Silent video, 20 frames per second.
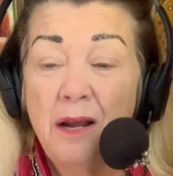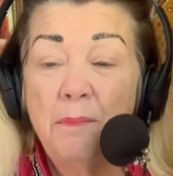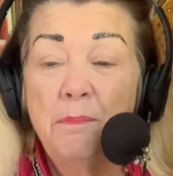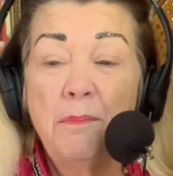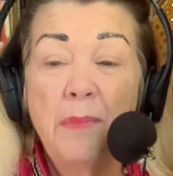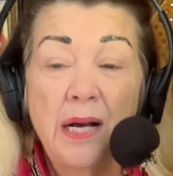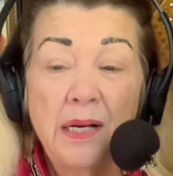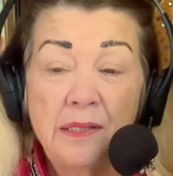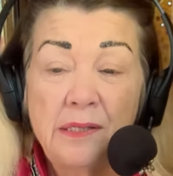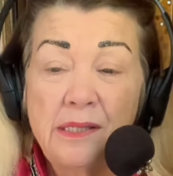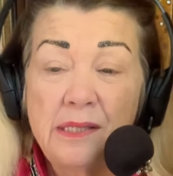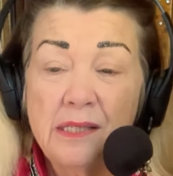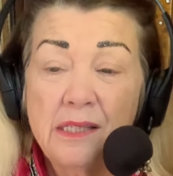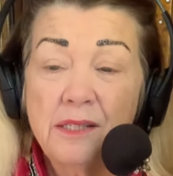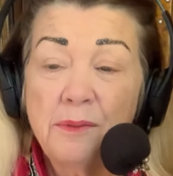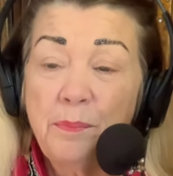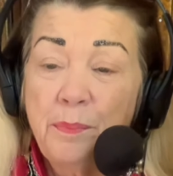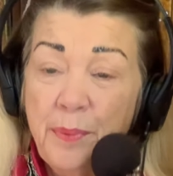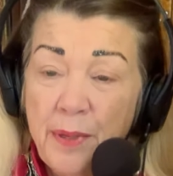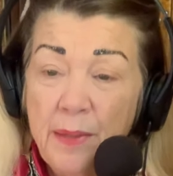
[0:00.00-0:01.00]

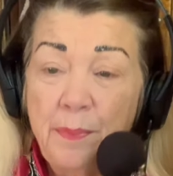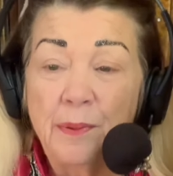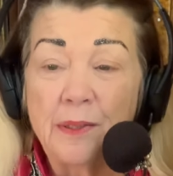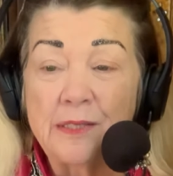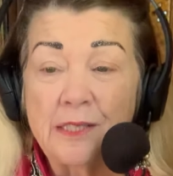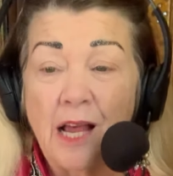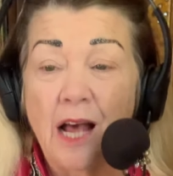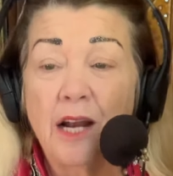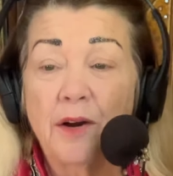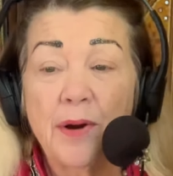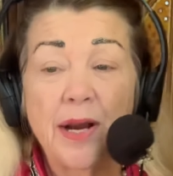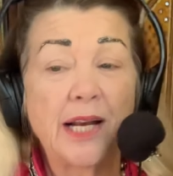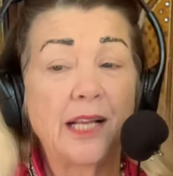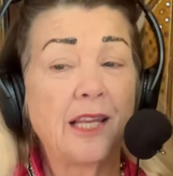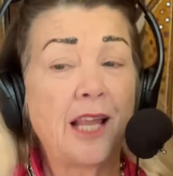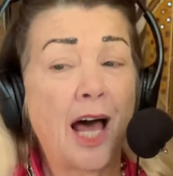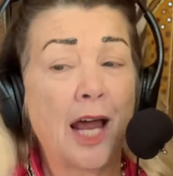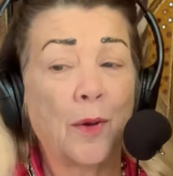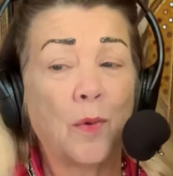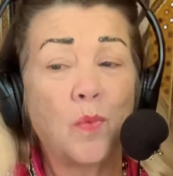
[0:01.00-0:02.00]
Most people tolerate a
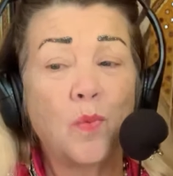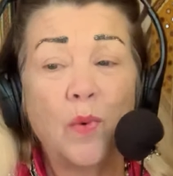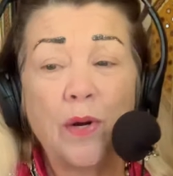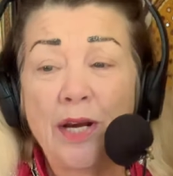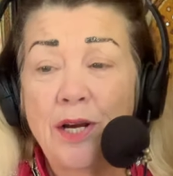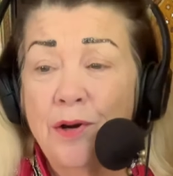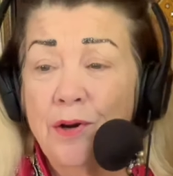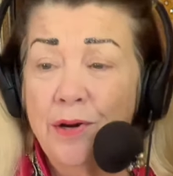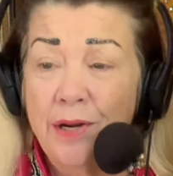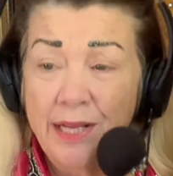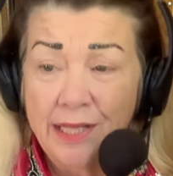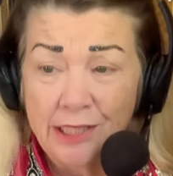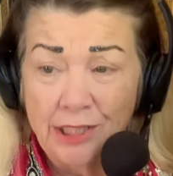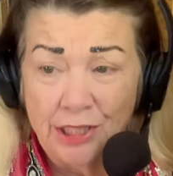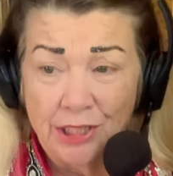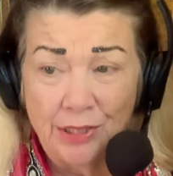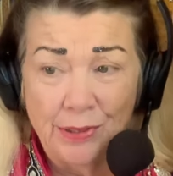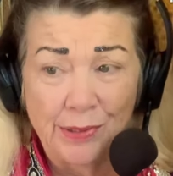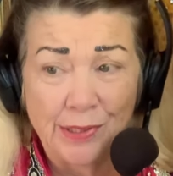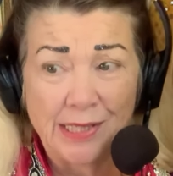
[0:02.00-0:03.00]
lot of weird
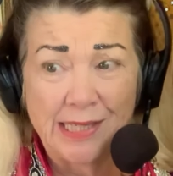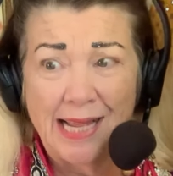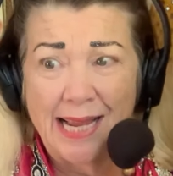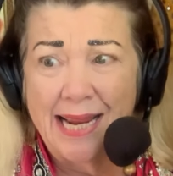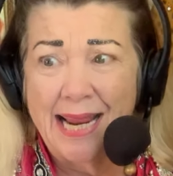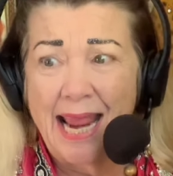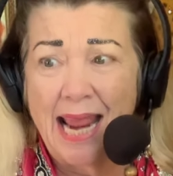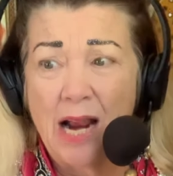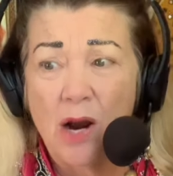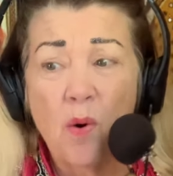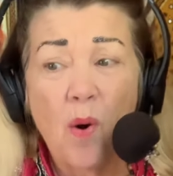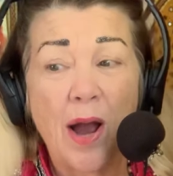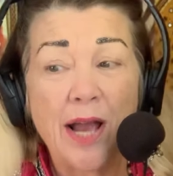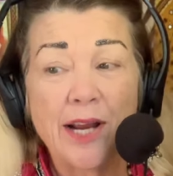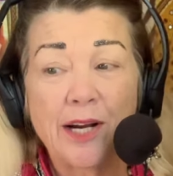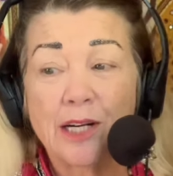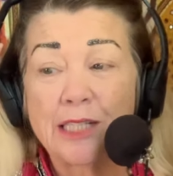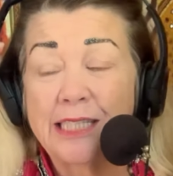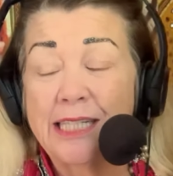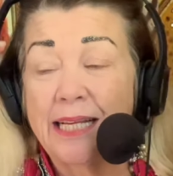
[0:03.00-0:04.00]
issues they can't quite
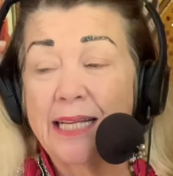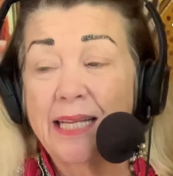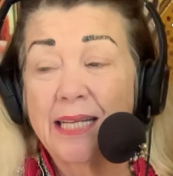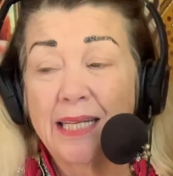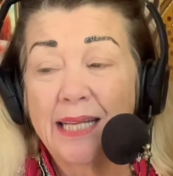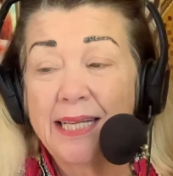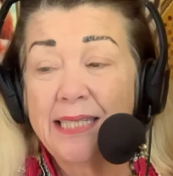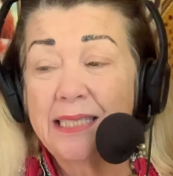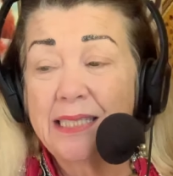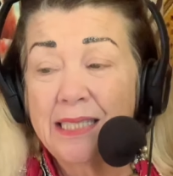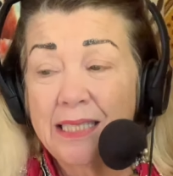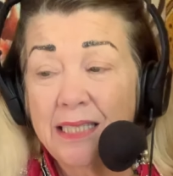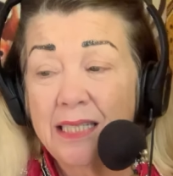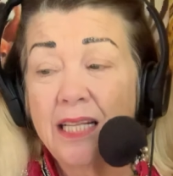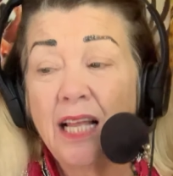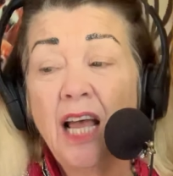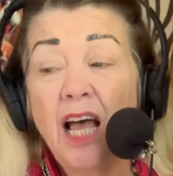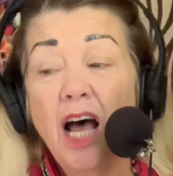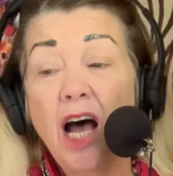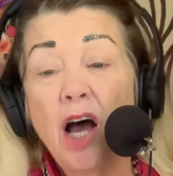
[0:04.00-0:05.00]
articulate till
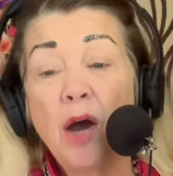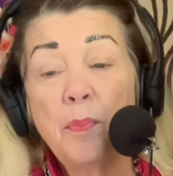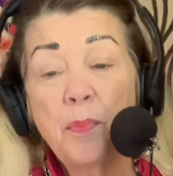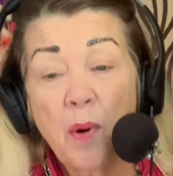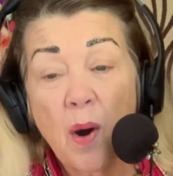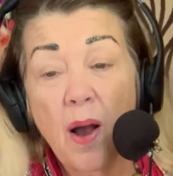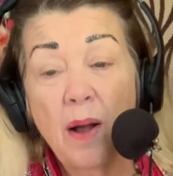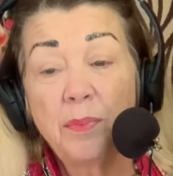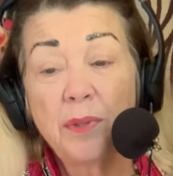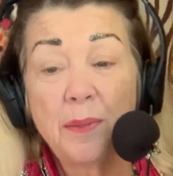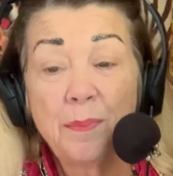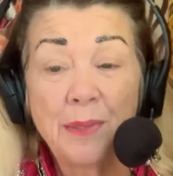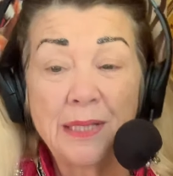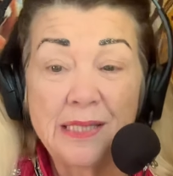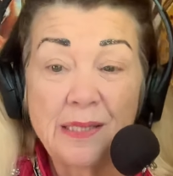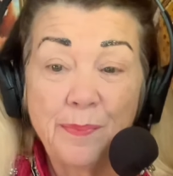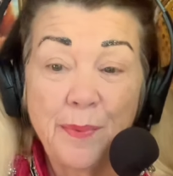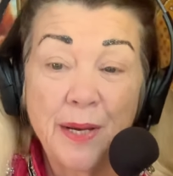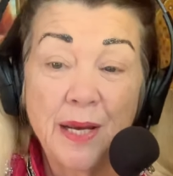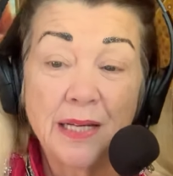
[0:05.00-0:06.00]
a problem
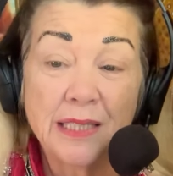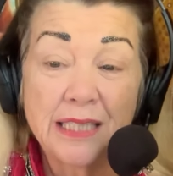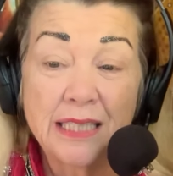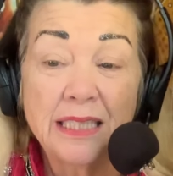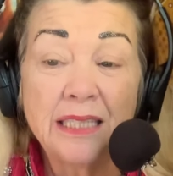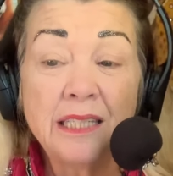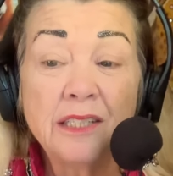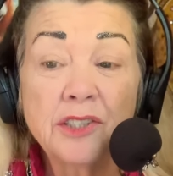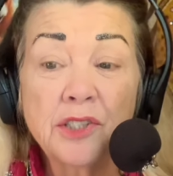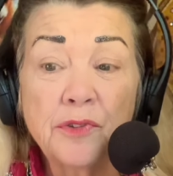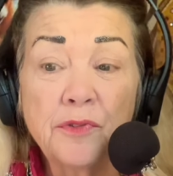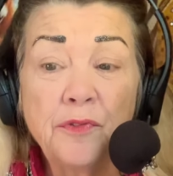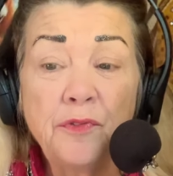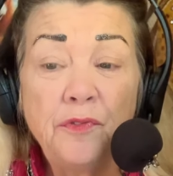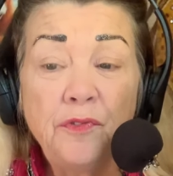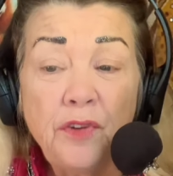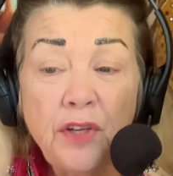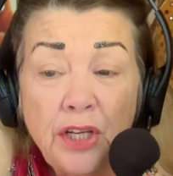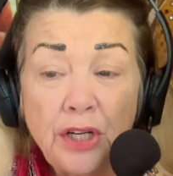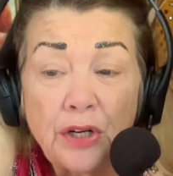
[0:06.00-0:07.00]
has begun to
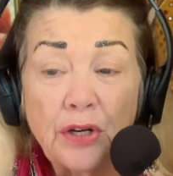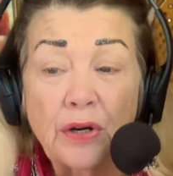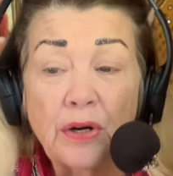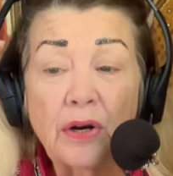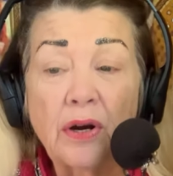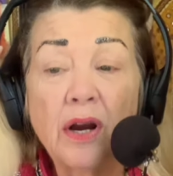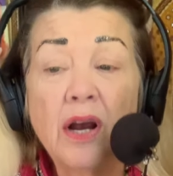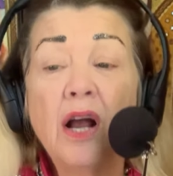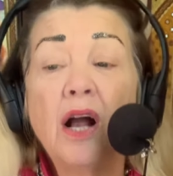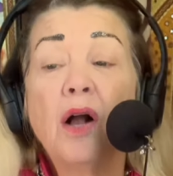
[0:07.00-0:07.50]
interfere